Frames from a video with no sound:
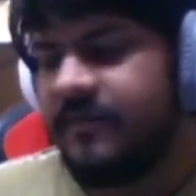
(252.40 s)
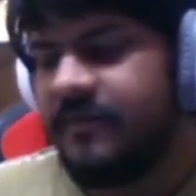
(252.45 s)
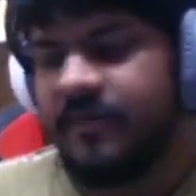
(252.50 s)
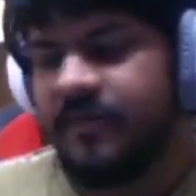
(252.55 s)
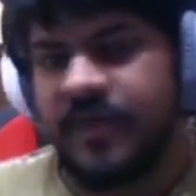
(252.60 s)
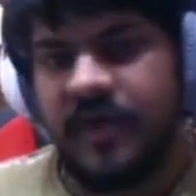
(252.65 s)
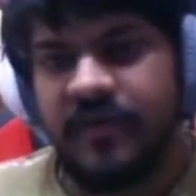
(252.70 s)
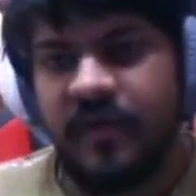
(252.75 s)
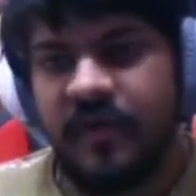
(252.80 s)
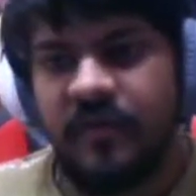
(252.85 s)

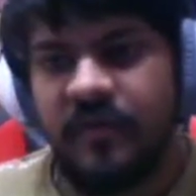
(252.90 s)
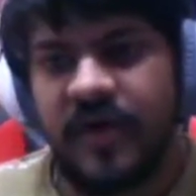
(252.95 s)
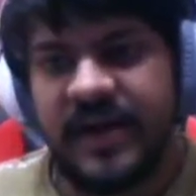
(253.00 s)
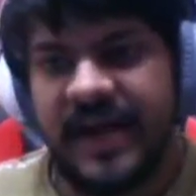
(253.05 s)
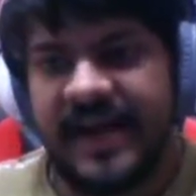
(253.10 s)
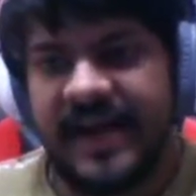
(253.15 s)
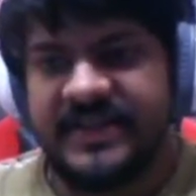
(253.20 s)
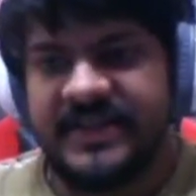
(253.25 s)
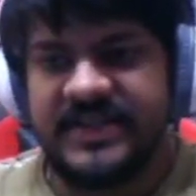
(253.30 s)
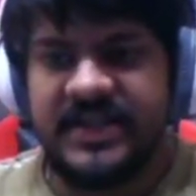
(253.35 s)
from what
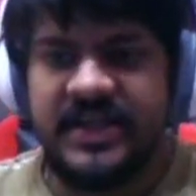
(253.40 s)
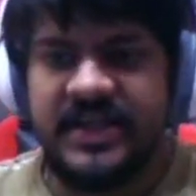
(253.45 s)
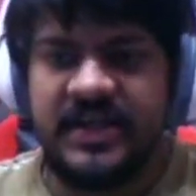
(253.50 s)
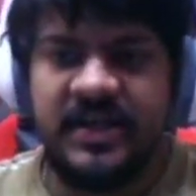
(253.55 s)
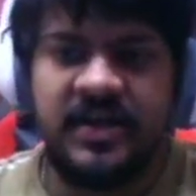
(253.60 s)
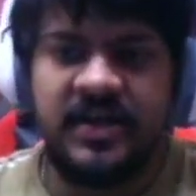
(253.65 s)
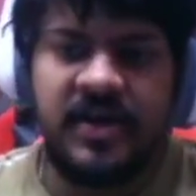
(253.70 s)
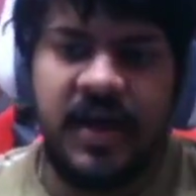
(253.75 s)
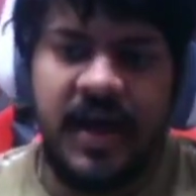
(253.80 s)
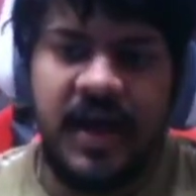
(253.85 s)
I can see
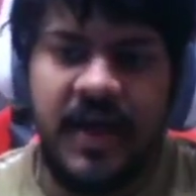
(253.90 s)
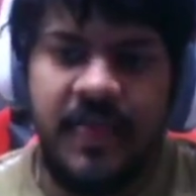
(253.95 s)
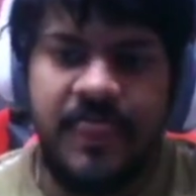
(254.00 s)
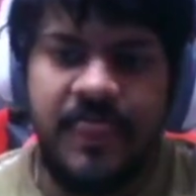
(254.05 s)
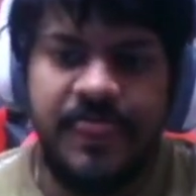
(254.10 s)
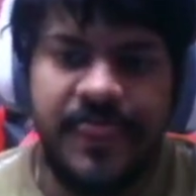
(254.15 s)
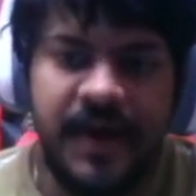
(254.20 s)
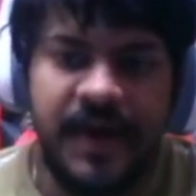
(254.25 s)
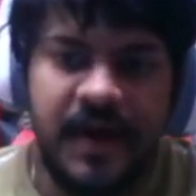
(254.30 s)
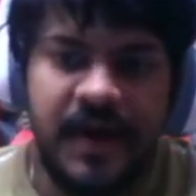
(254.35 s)
here
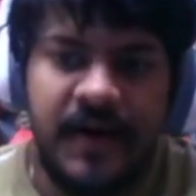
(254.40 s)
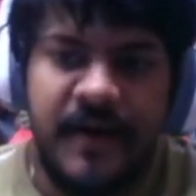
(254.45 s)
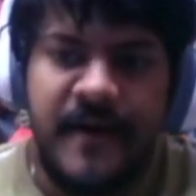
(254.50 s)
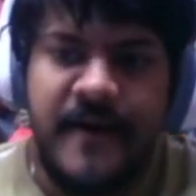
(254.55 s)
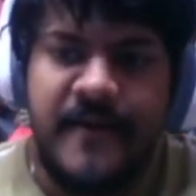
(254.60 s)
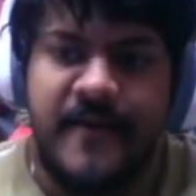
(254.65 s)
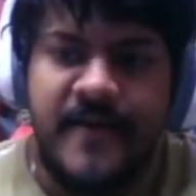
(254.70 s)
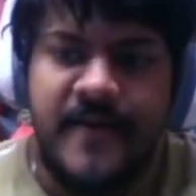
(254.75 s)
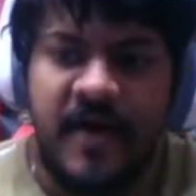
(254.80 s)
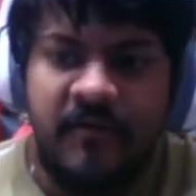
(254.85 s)
in the
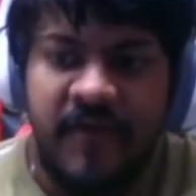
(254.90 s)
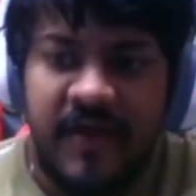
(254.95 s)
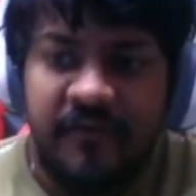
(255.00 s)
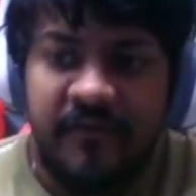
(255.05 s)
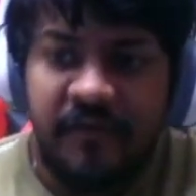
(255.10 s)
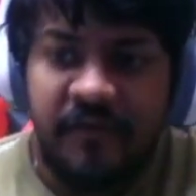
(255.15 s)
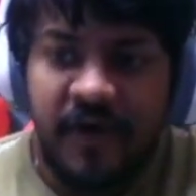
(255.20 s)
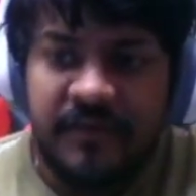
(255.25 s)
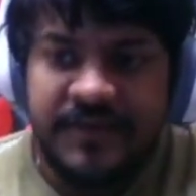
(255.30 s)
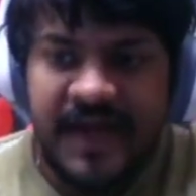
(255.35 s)

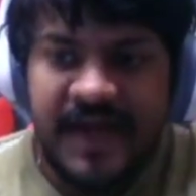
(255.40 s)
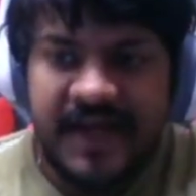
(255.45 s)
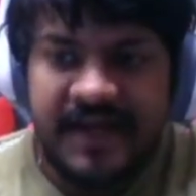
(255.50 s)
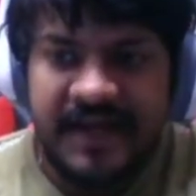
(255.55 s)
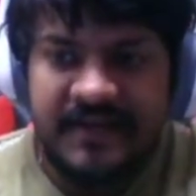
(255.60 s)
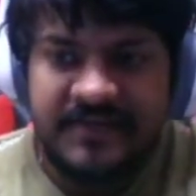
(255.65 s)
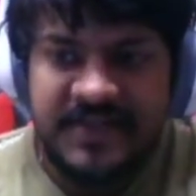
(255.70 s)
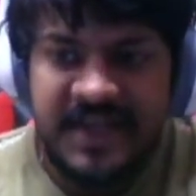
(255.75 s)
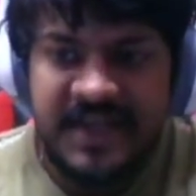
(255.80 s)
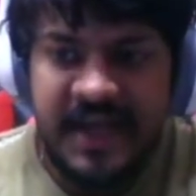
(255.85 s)
waveform that
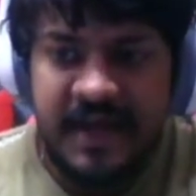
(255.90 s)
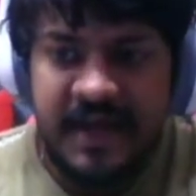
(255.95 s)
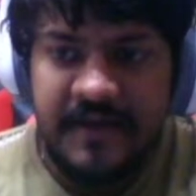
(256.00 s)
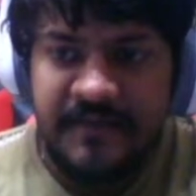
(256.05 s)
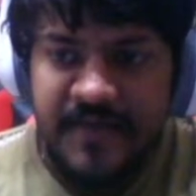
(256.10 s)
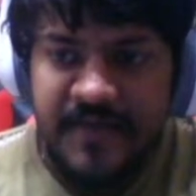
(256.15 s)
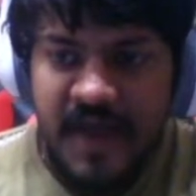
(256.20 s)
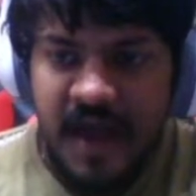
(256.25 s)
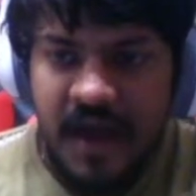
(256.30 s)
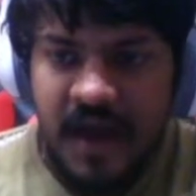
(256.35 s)
I'm
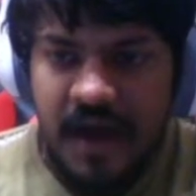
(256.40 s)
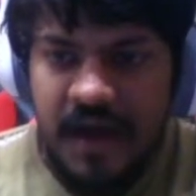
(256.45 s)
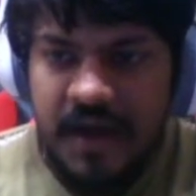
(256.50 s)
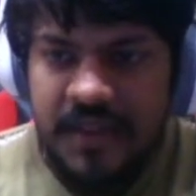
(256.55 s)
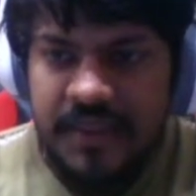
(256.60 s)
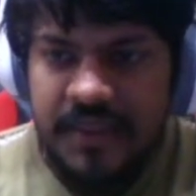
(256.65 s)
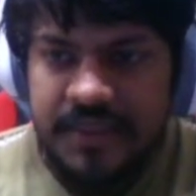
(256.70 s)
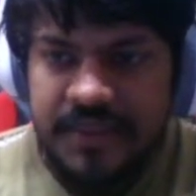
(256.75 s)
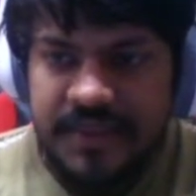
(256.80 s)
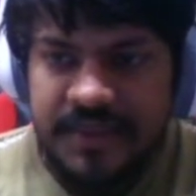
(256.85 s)
seeing
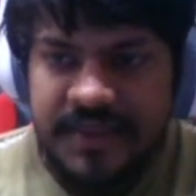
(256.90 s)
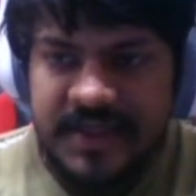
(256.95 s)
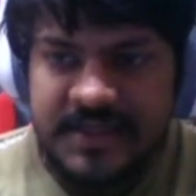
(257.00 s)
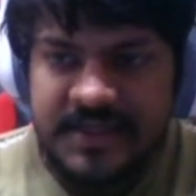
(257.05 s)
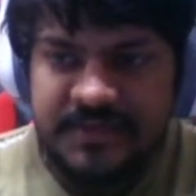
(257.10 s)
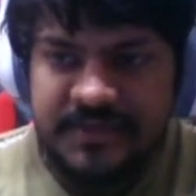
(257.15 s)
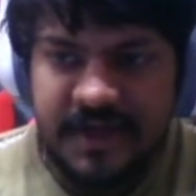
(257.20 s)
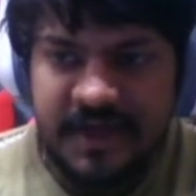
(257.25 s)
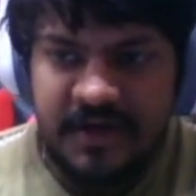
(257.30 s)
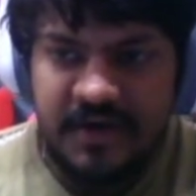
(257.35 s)
in
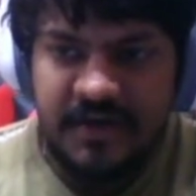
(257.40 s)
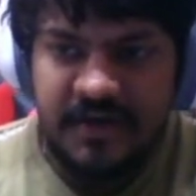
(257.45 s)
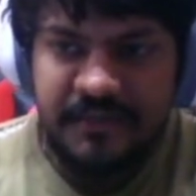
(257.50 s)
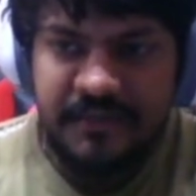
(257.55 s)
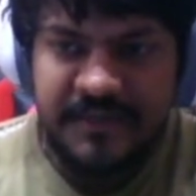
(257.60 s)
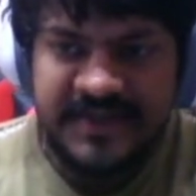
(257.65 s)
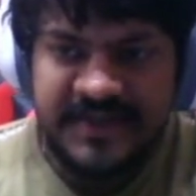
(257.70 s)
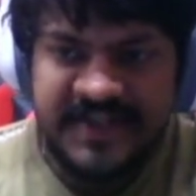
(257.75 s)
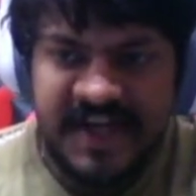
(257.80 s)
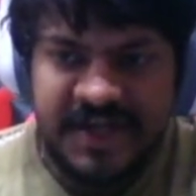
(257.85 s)
this particular
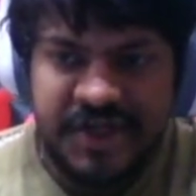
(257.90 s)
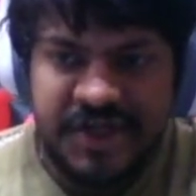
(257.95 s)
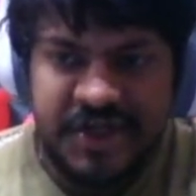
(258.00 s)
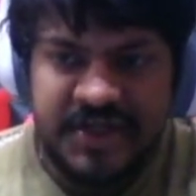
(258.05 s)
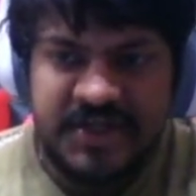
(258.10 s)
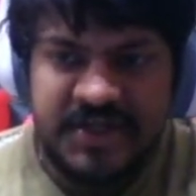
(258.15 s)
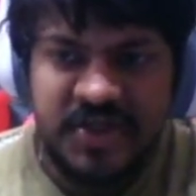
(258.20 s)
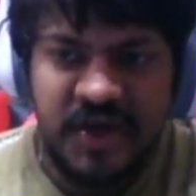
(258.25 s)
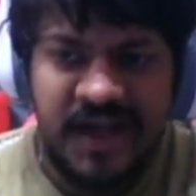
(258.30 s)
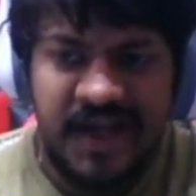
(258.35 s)

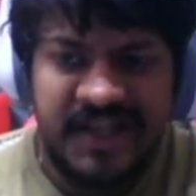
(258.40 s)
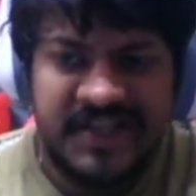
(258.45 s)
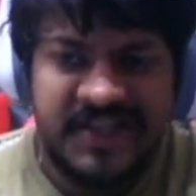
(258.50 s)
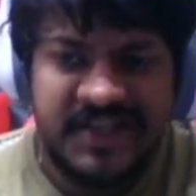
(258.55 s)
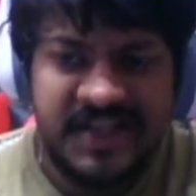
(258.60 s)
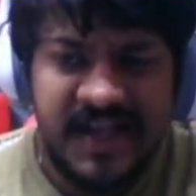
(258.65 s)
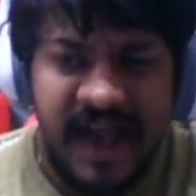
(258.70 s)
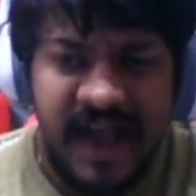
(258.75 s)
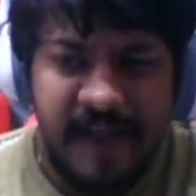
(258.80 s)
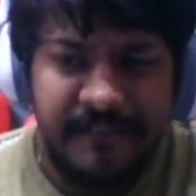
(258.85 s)
section. So
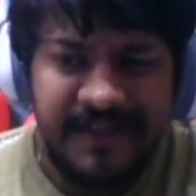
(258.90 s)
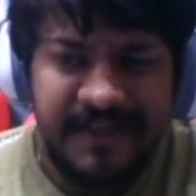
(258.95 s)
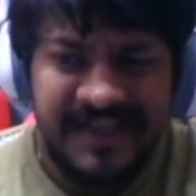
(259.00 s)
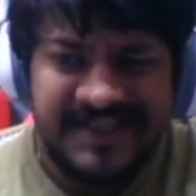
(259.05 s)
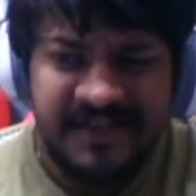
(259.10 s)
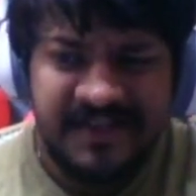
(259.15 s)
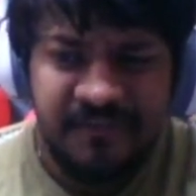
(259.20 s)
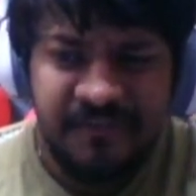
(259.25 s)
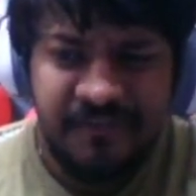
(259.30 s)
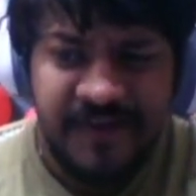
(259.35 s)
let's apply
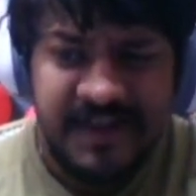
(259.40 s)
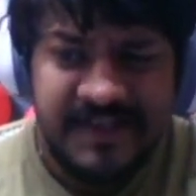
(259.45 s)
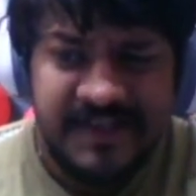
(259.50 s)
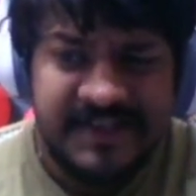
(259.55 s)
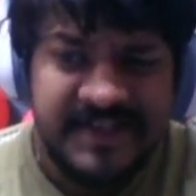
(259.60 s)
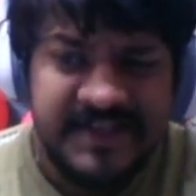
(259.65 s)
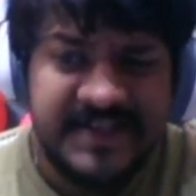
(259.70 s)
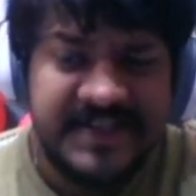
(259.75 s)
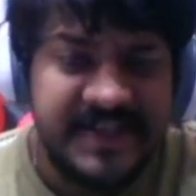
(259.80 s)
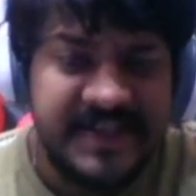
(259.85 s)
some
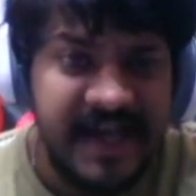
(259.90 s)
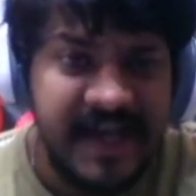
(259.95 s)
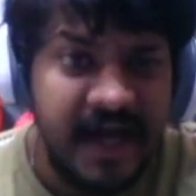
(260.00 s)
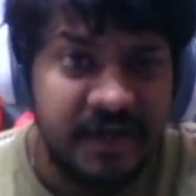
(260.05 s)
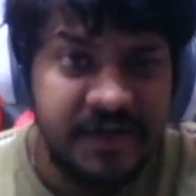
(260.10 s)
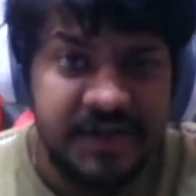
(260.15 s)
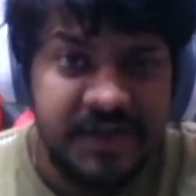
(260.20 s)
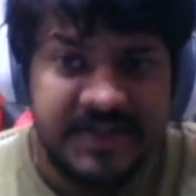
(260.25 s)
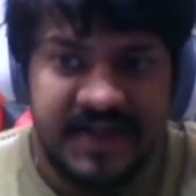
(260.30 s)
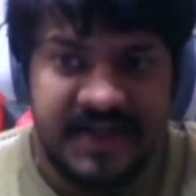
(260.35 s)
filters and see
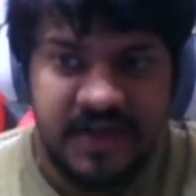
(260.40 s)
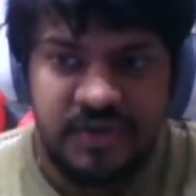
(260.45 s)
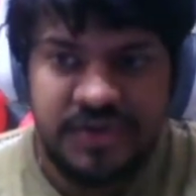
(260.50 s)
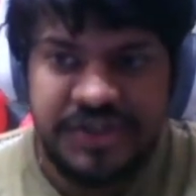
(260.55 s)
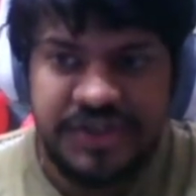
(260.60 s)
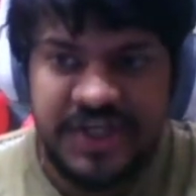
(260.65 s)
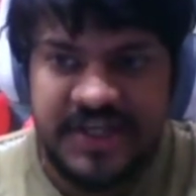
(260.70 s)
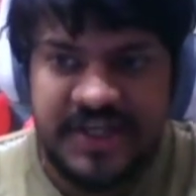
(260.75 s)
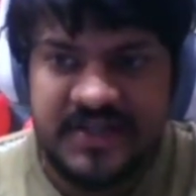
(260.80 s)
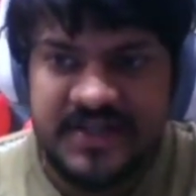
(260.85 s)
how the
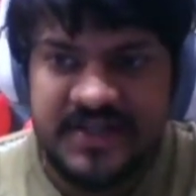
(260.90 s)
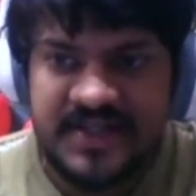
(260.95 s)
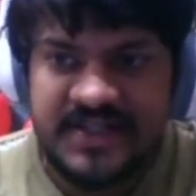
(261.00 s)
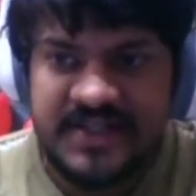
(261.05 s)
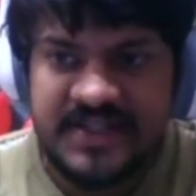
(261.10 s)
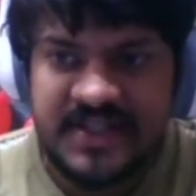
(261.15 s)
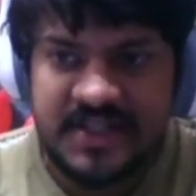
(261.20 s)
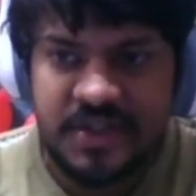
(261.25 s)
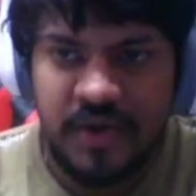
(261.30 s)
sound changes.